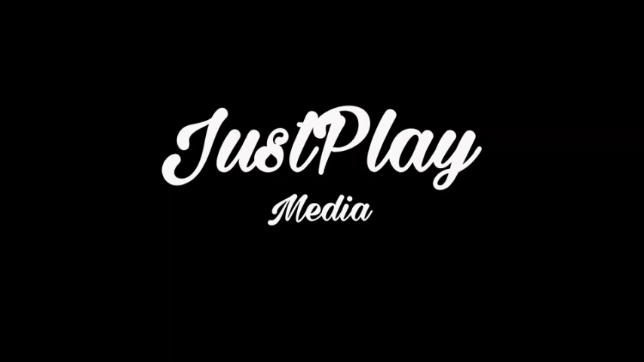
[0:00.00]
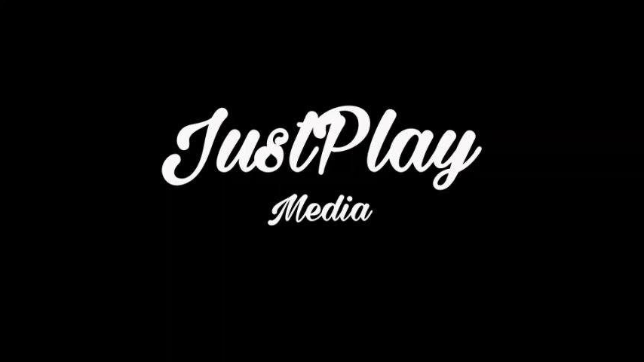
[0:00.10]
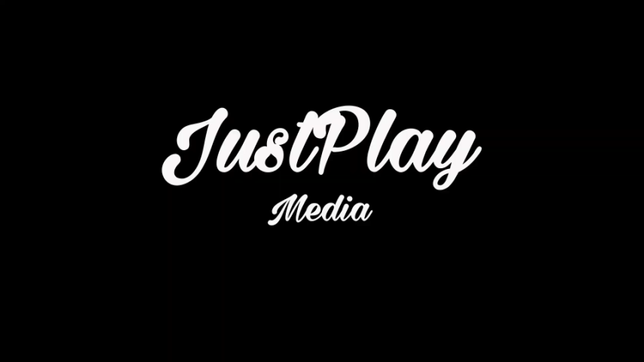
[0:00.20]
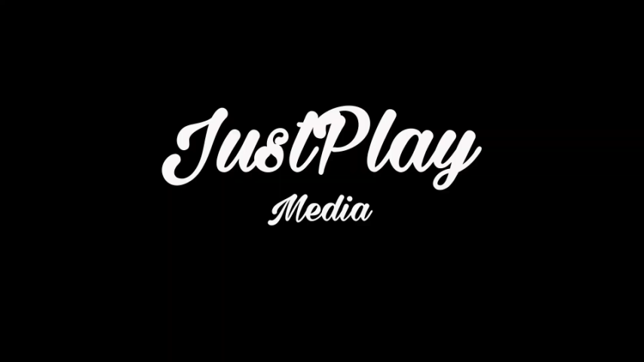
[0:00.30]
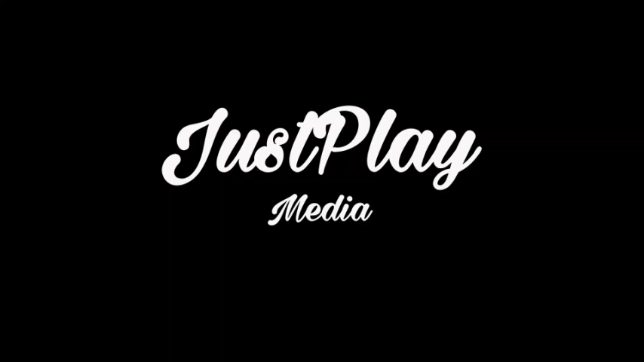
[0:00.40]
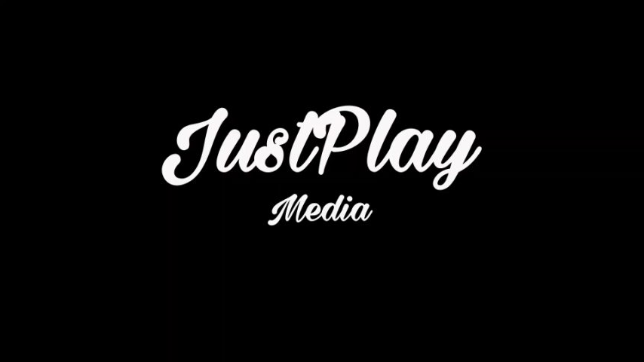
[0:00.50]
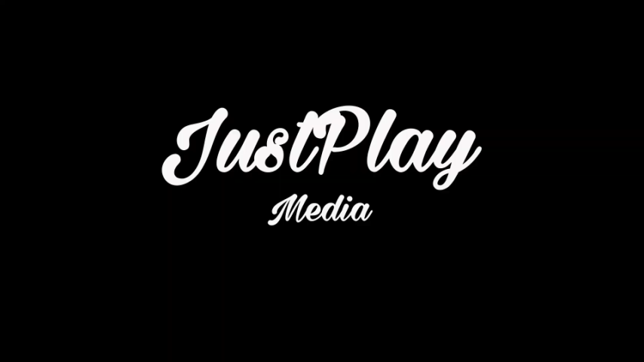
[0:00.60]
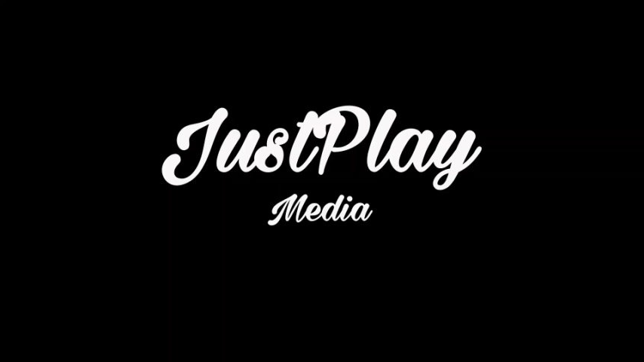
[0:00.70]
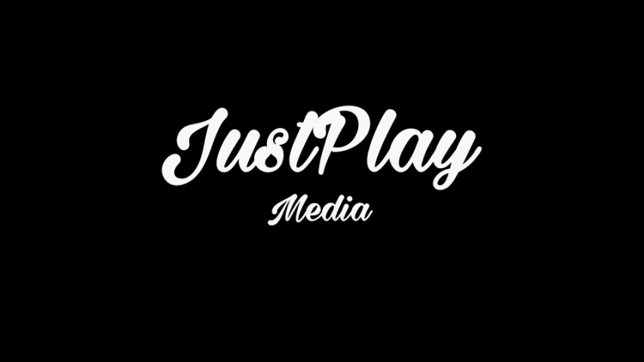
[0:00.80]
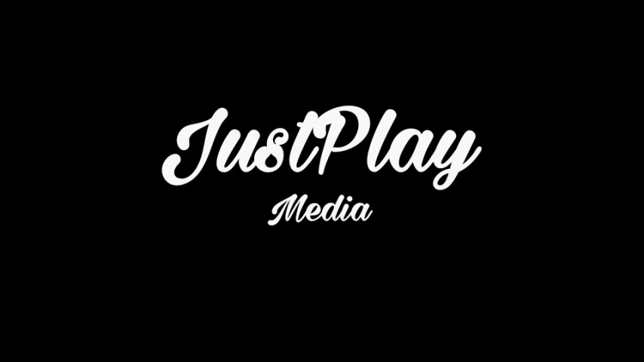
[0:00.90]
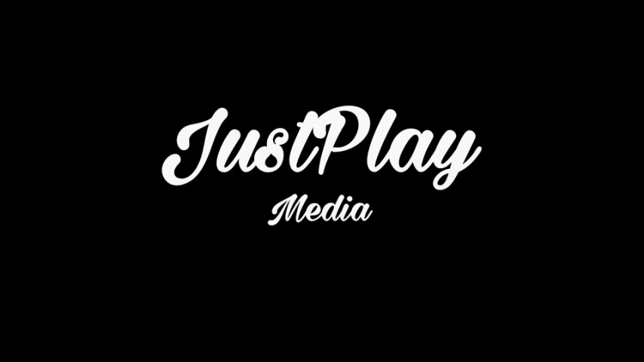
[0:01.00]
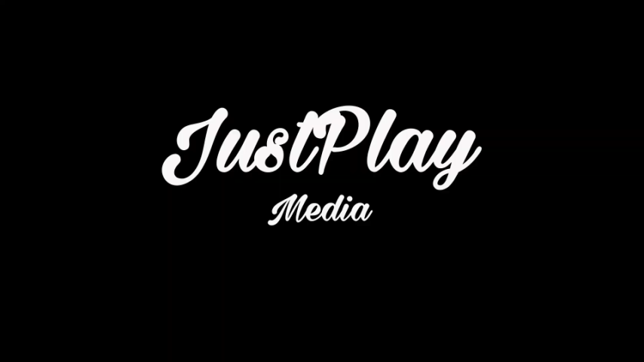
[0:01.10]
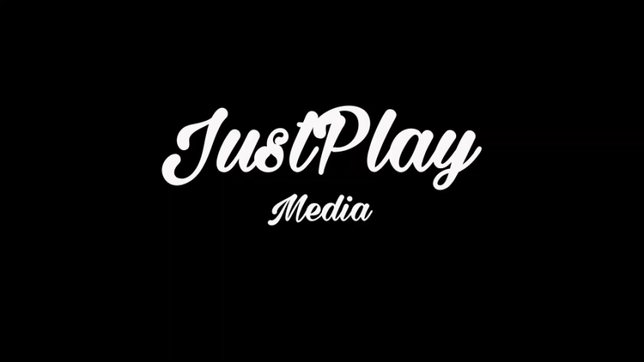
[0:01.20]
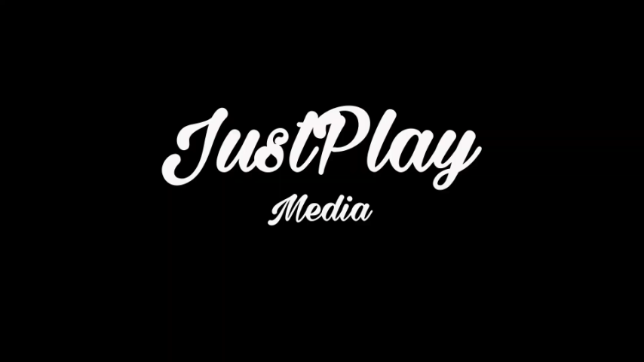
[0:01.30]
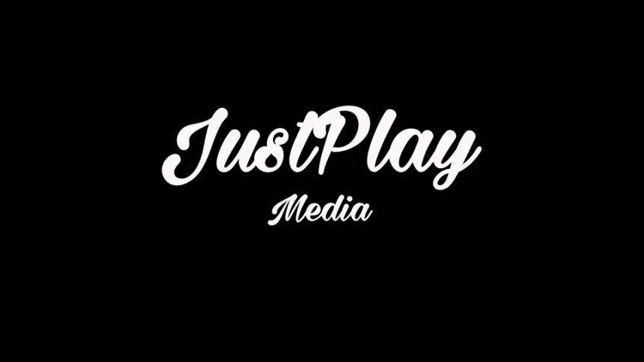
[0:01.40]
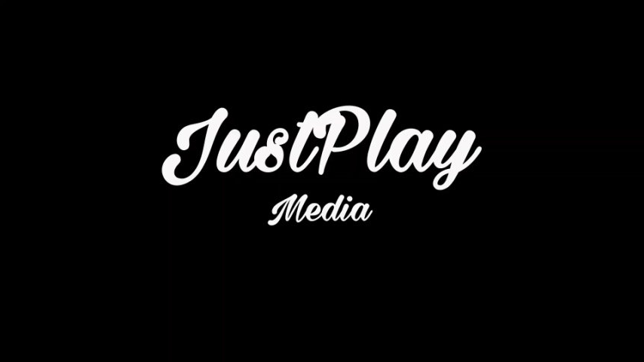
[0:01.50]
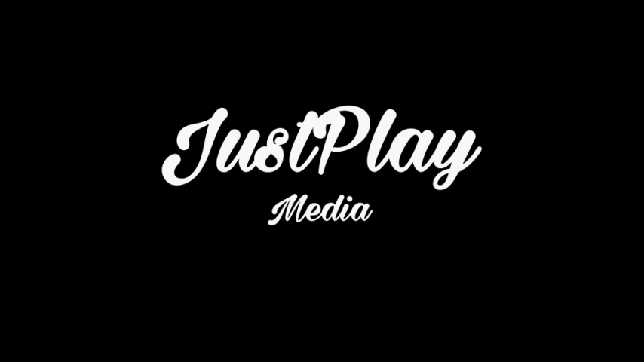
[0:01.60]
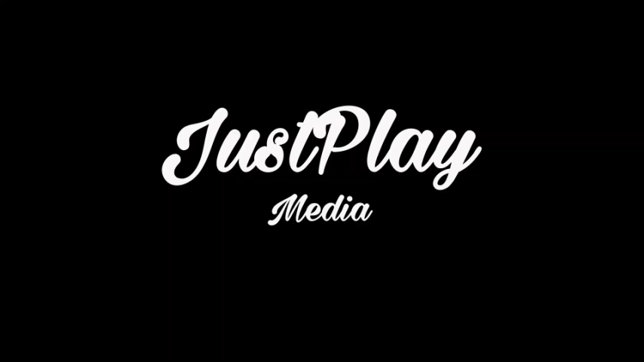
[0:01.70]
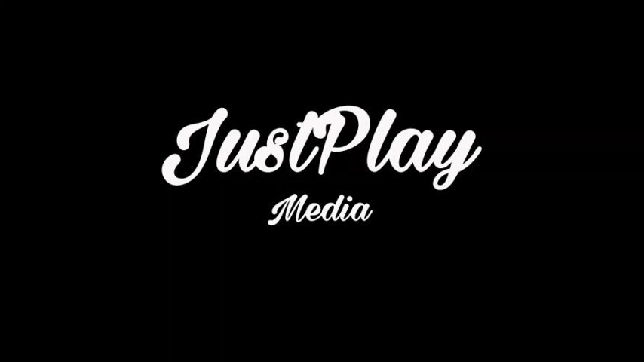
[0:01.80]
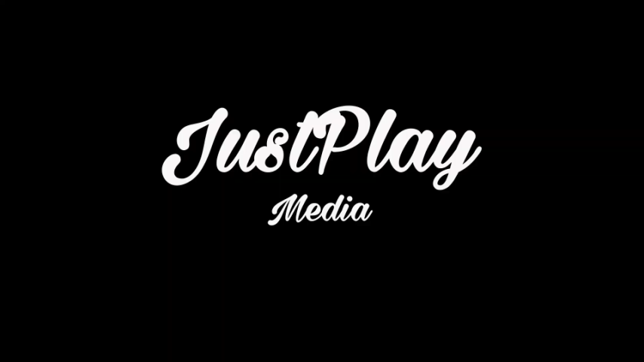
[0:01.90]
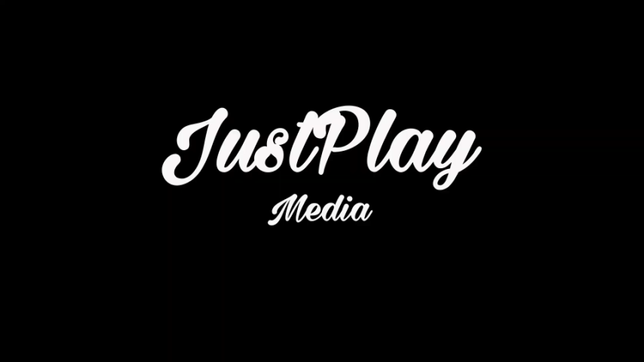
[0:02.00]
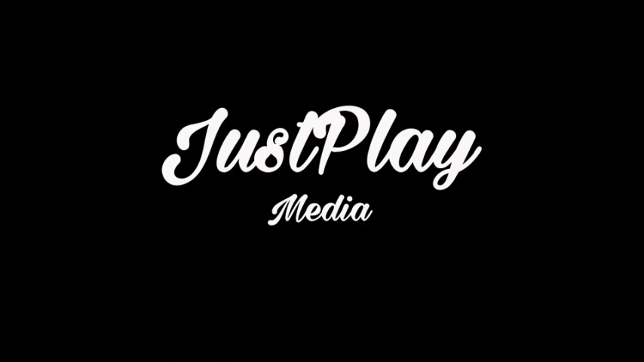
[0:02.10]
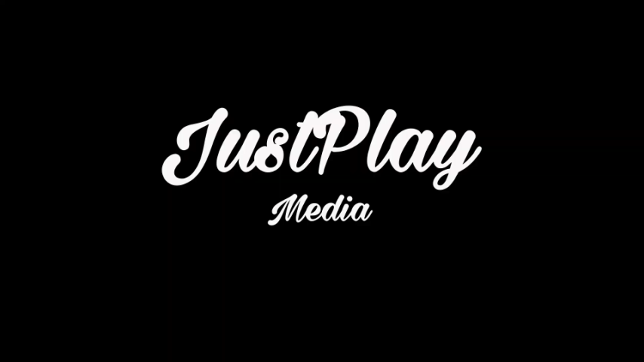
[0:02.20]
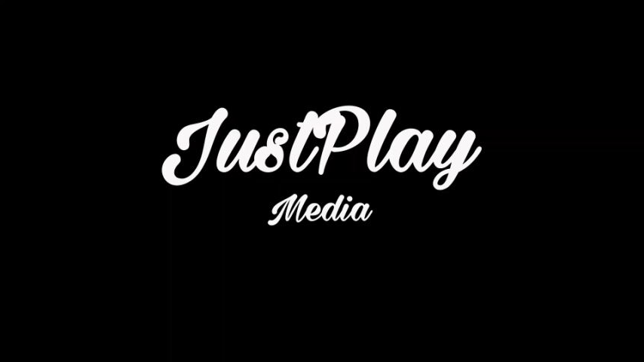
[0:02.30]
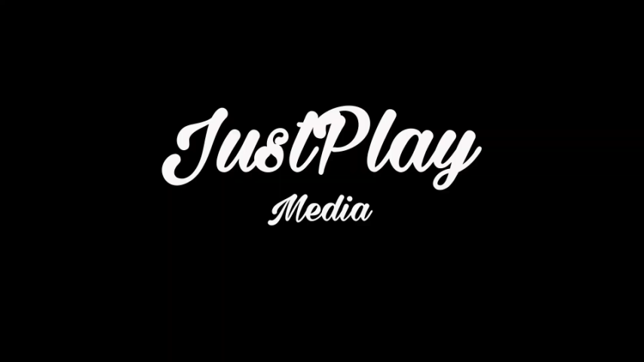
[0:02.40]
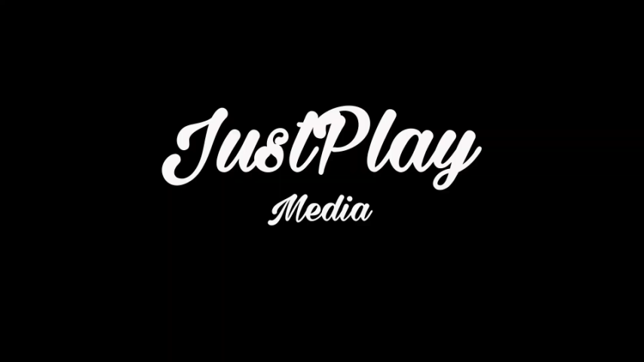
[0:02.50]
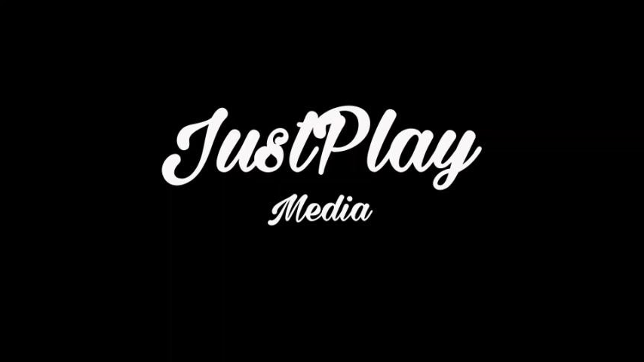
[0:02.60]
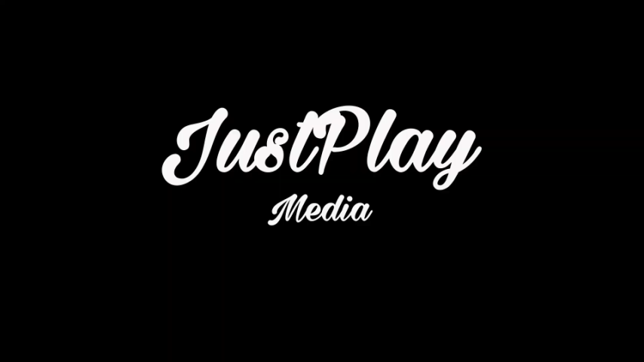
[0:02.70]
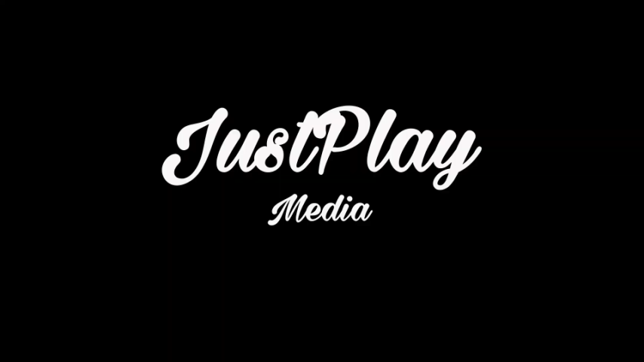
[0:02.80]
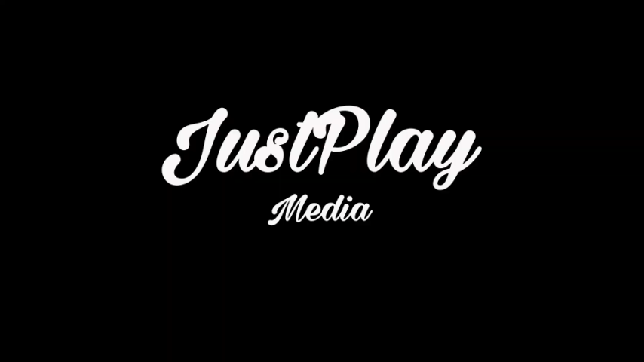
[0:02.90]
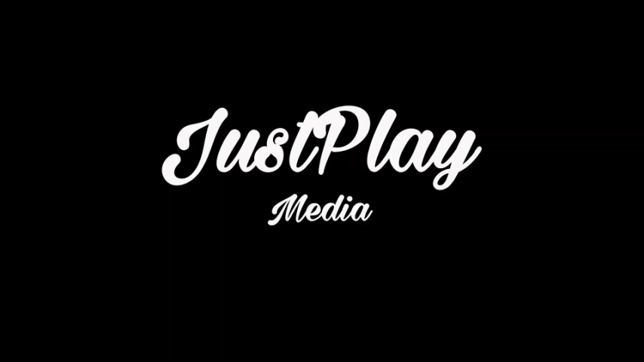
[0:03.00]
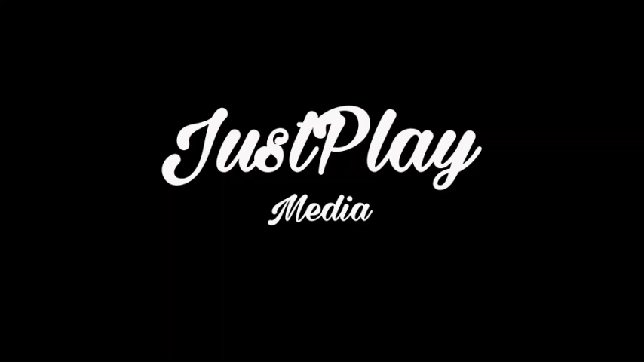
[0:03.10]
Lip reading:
No face is visible, so there are no lips to read.